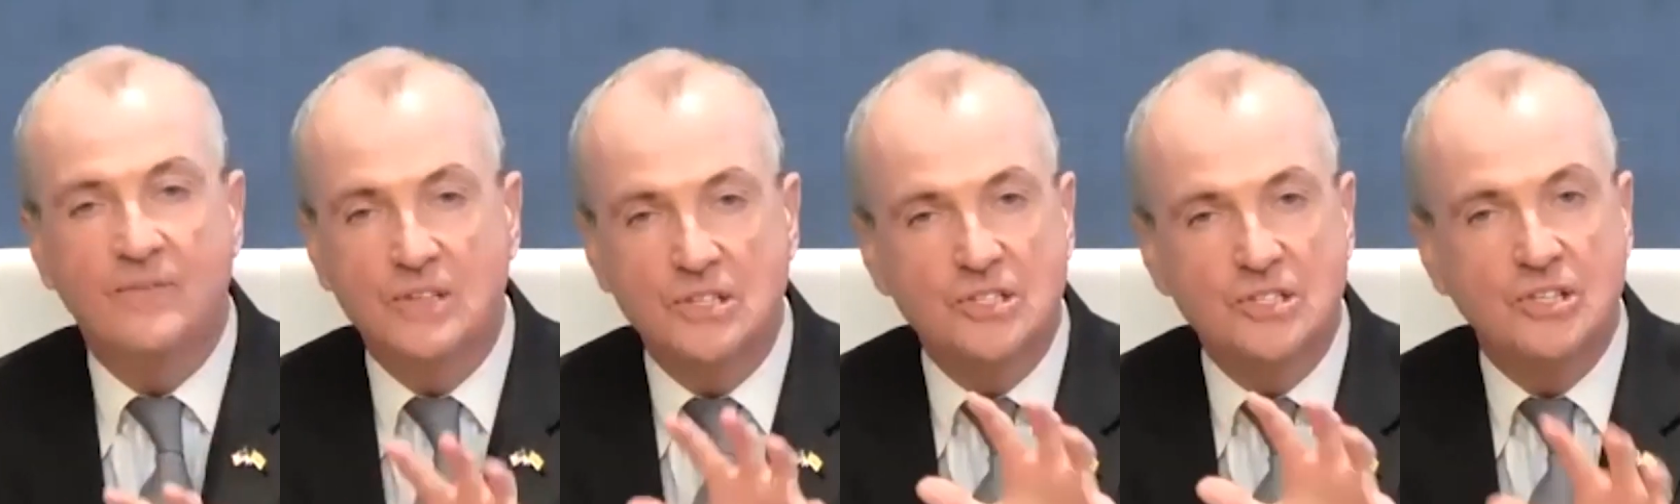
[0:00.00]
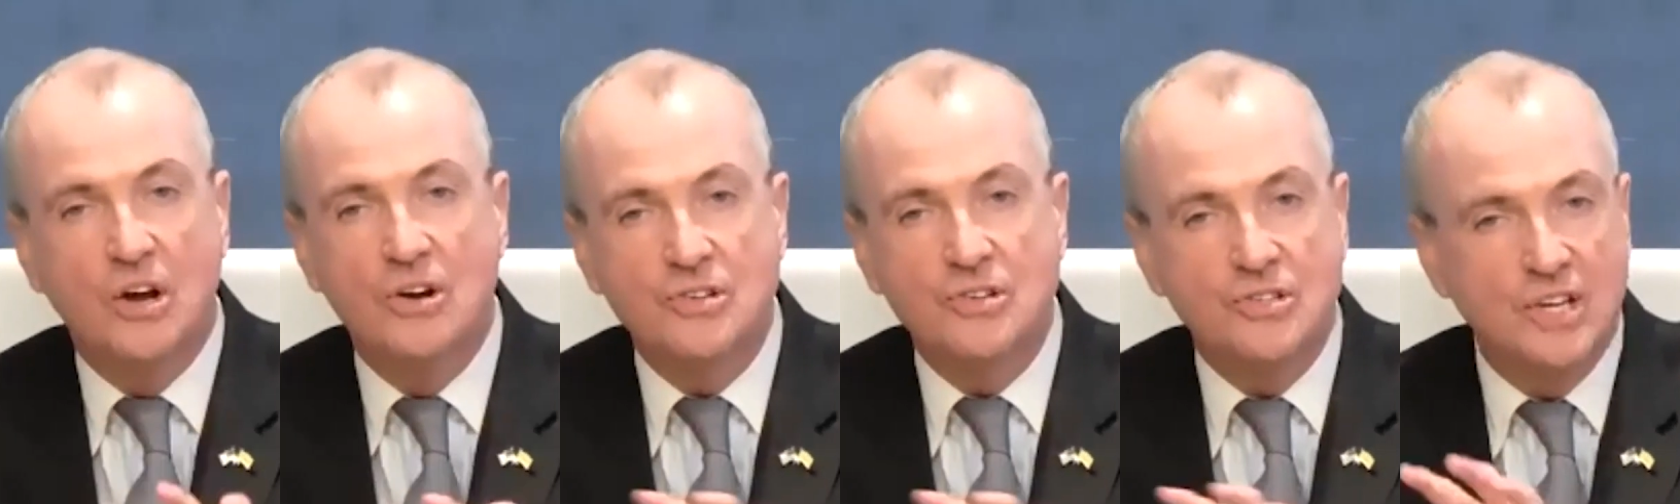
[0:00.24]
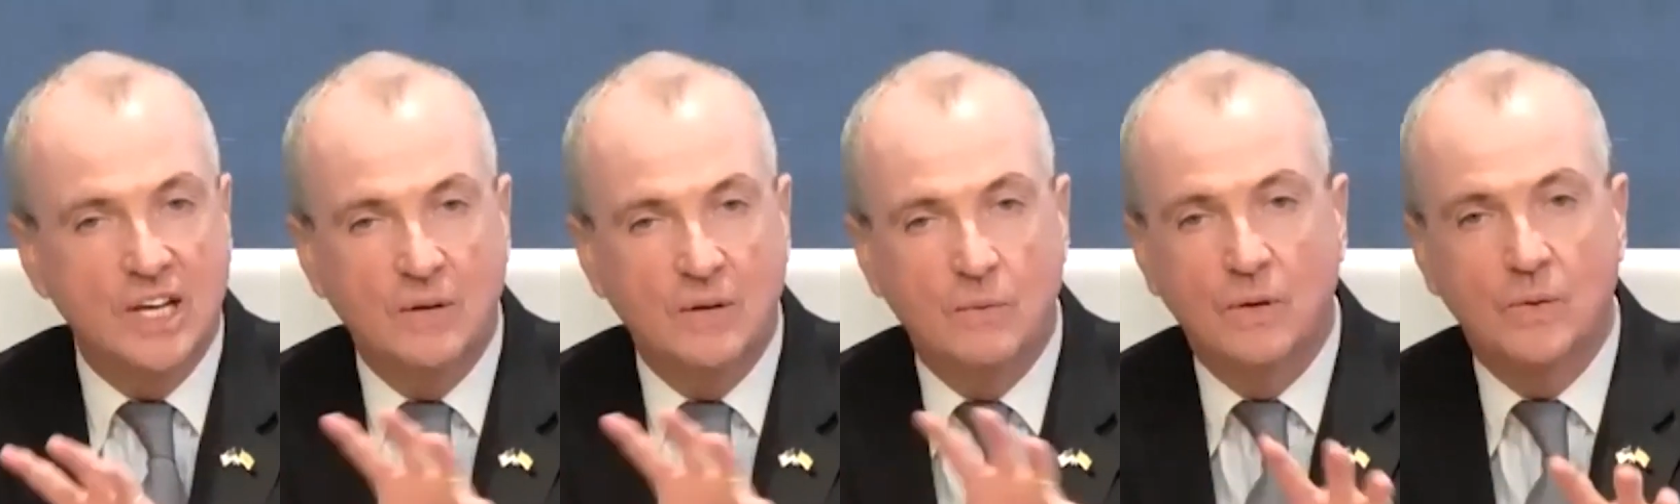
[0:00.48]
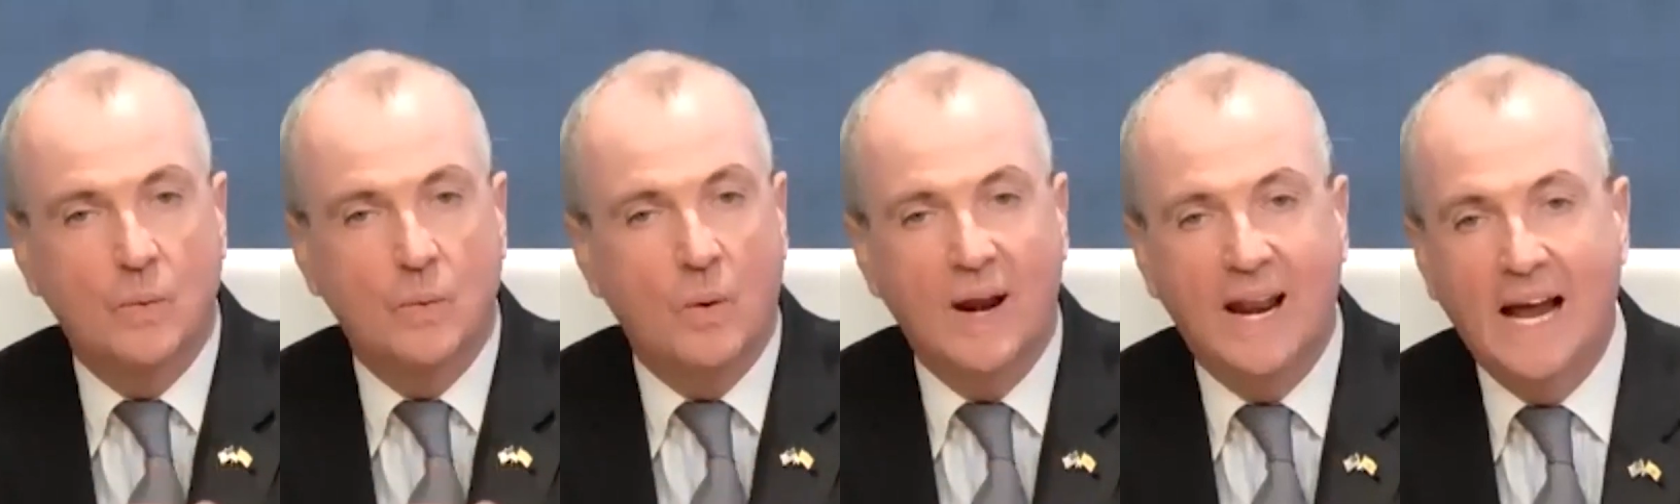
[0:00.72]
associated
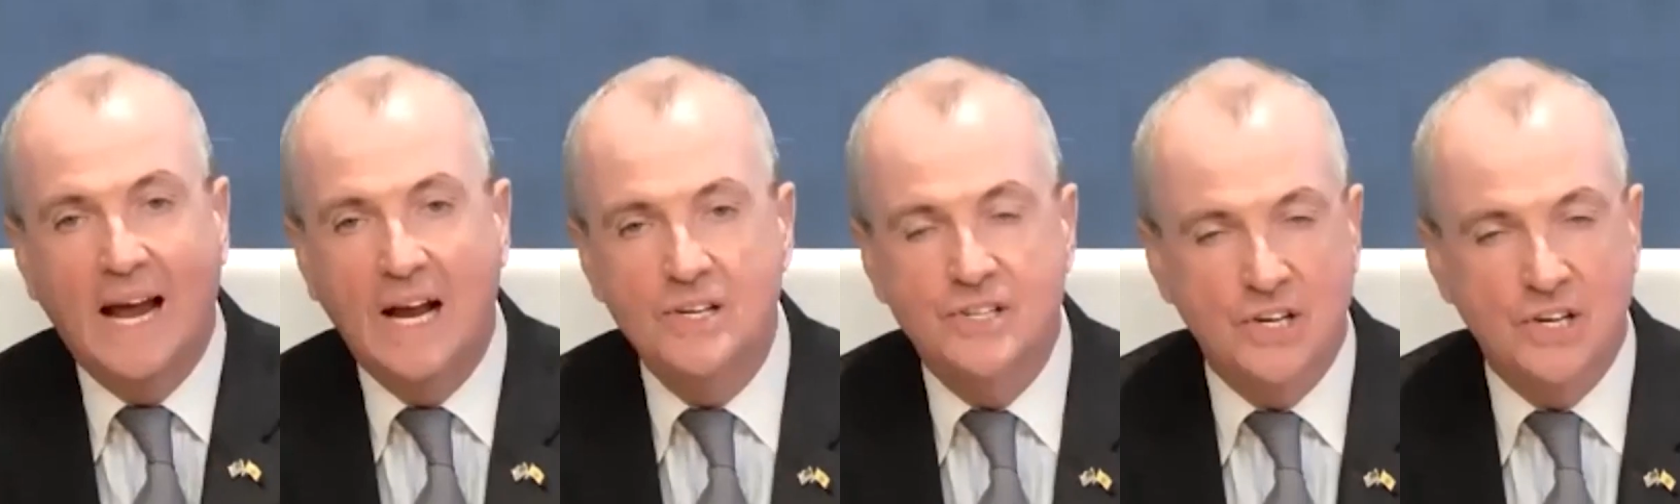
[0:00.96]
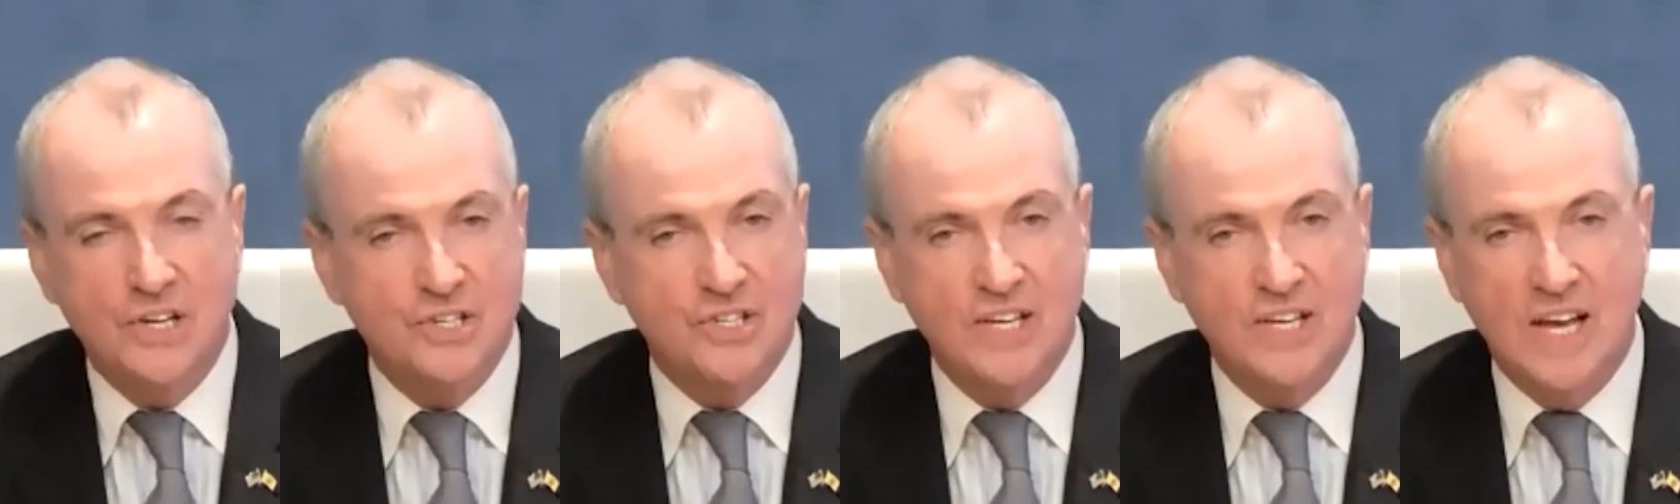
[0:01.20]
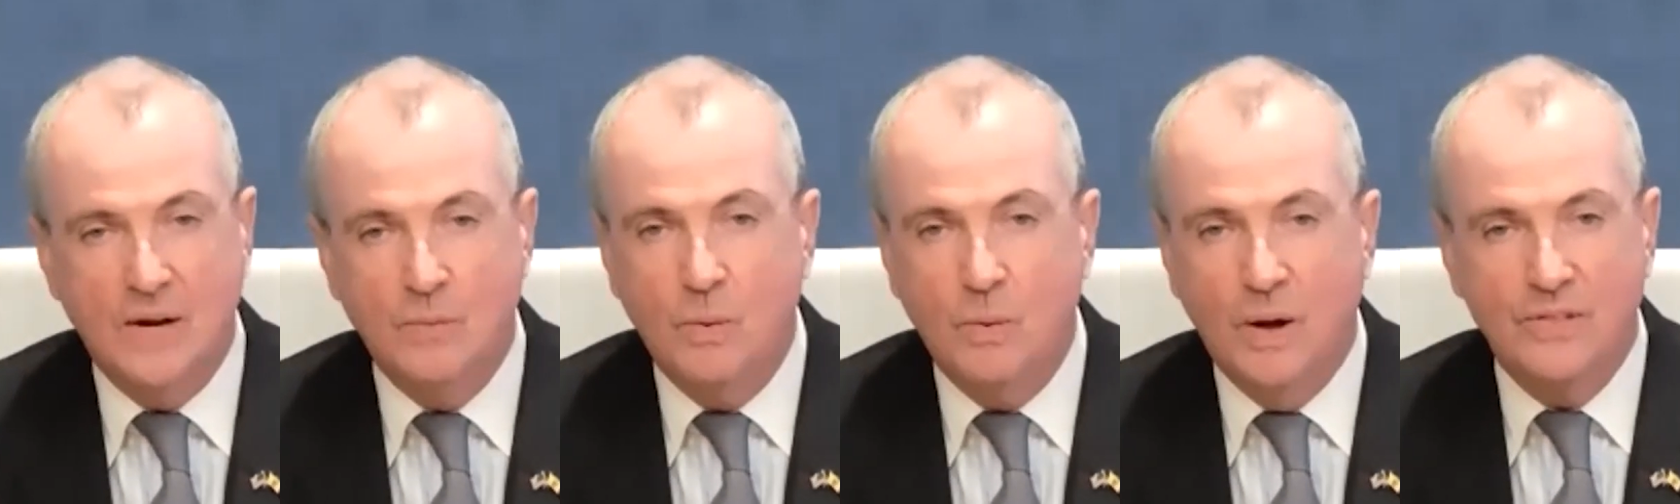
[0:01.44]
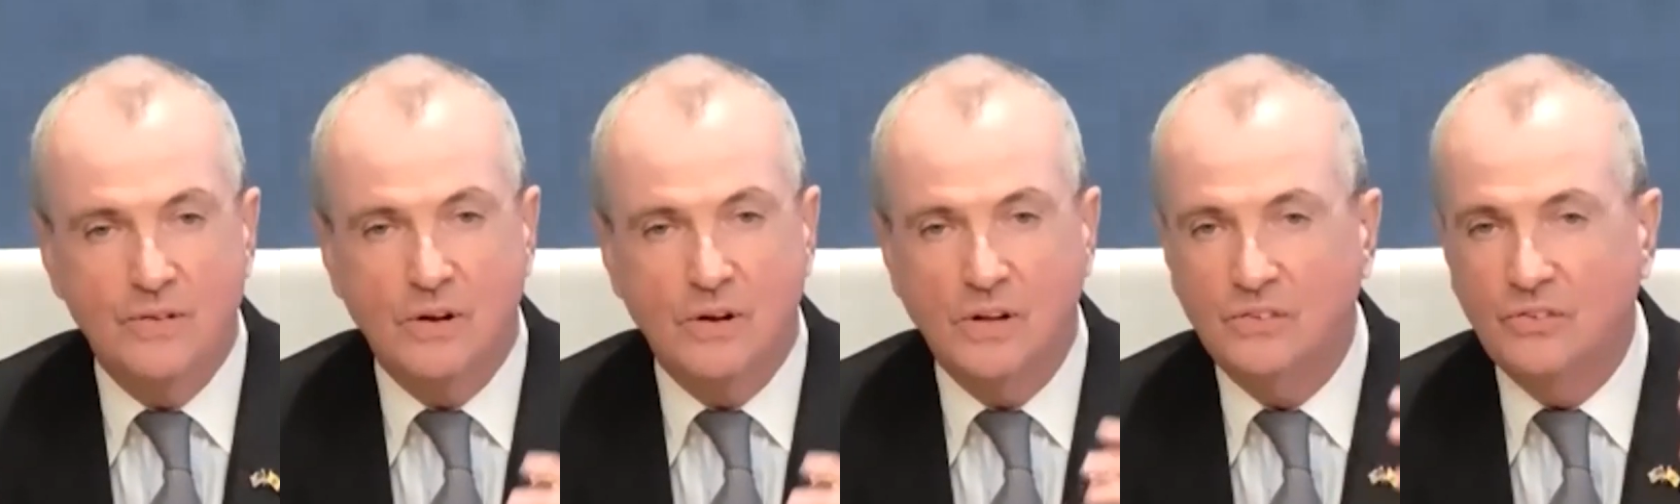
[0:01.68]
with what I just said,
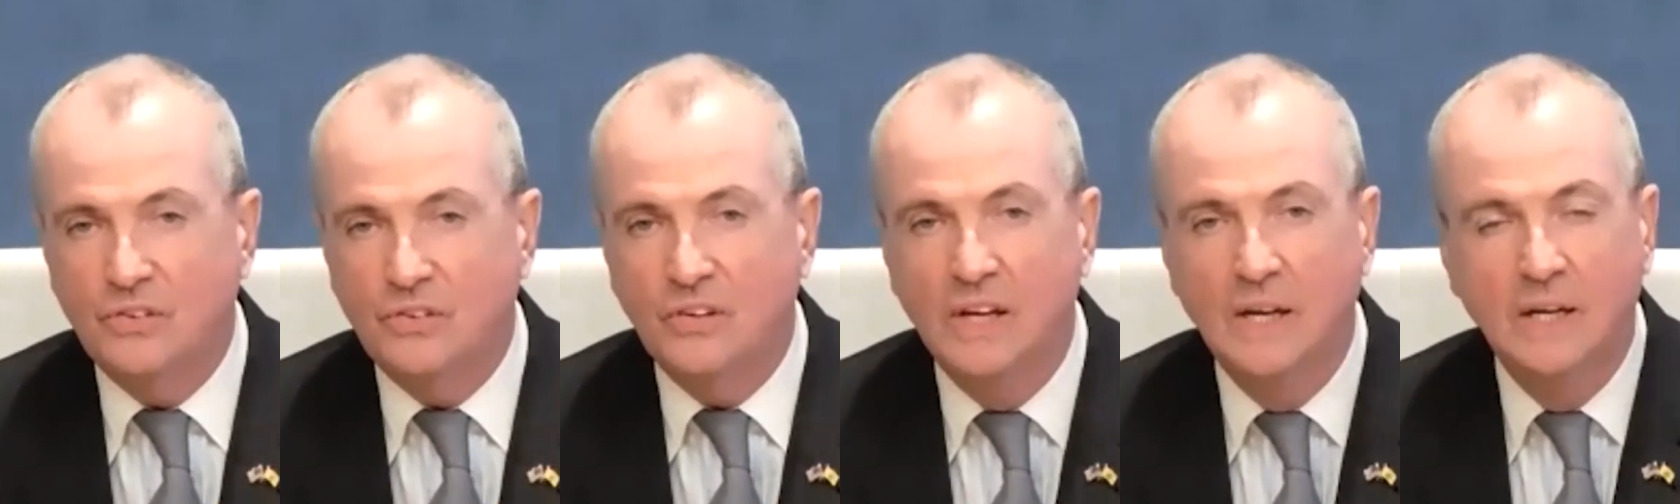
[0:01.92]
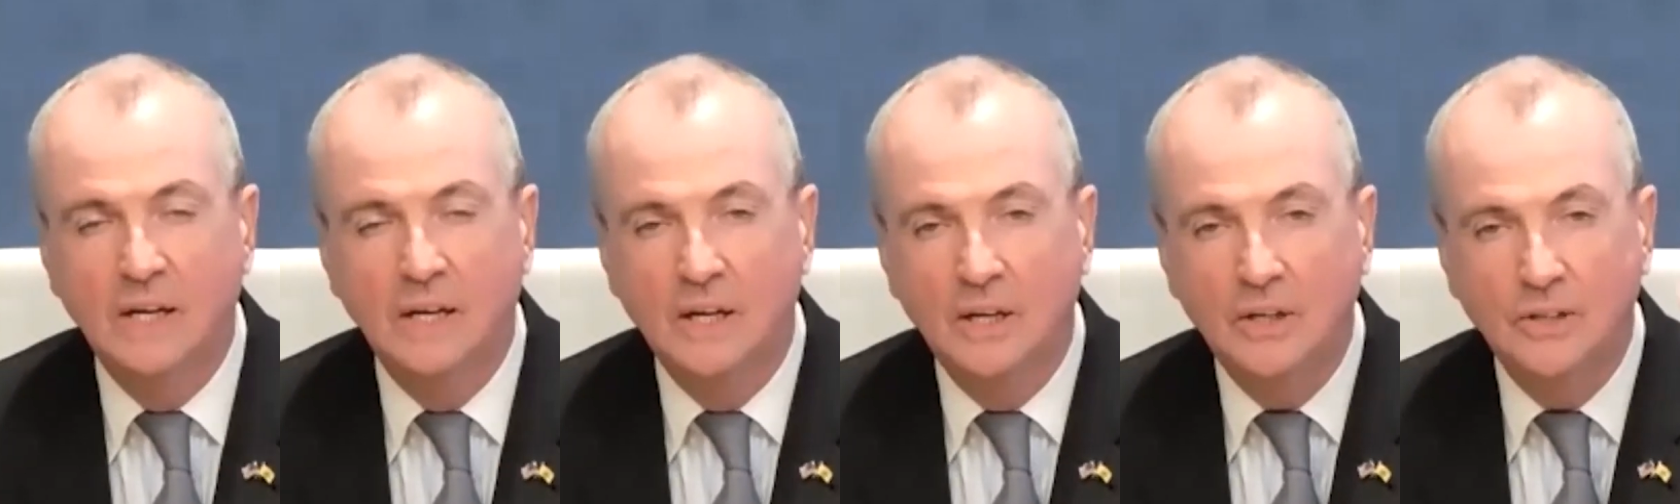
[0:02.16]
whether it's